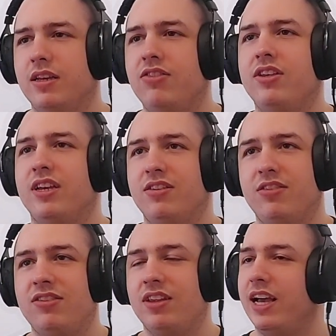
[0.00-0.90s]

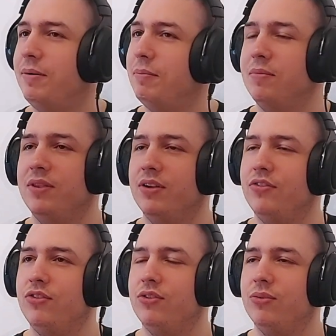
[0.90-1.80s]
ECS, I'm not
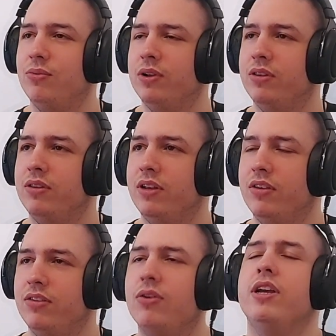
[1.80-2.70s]
sure what that
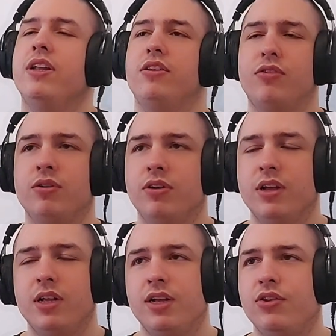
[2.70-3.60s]
is. Oh yeah, that's
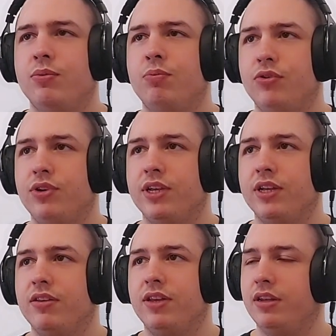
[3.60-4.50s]
the point you get
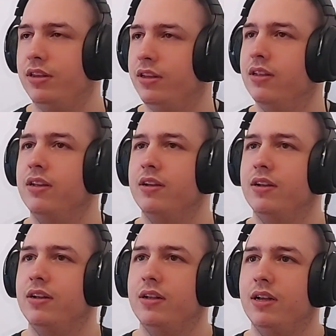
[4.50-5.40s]
at the end.
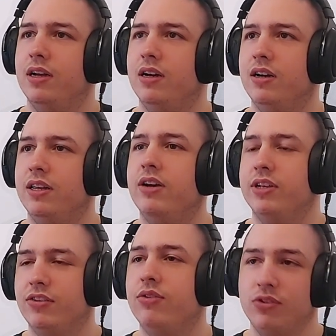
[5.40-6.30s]
Yeah,
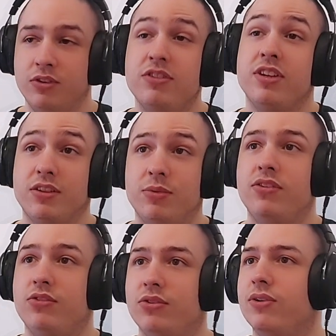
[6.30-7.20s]
okay, so Chunsik is
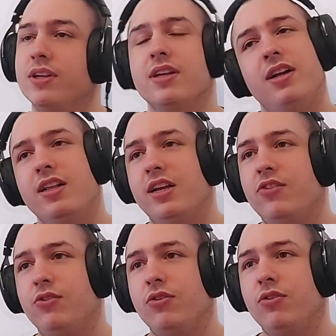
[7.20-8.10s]
really strong.
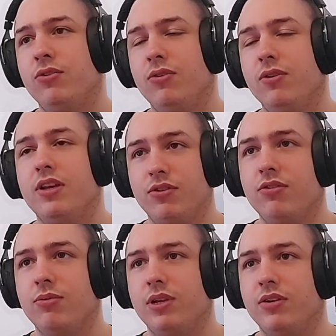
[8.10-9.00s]
And Julu is
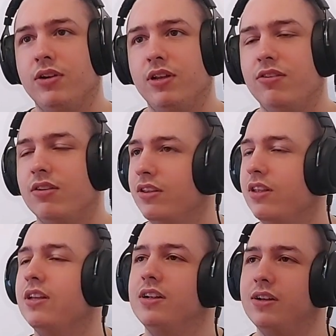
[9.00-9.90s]
also really good at it, huh?
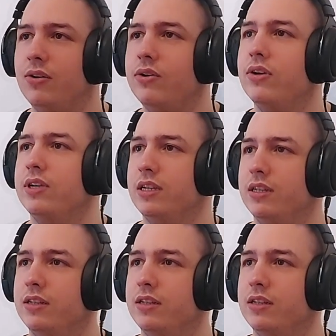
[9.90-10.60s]
Okay.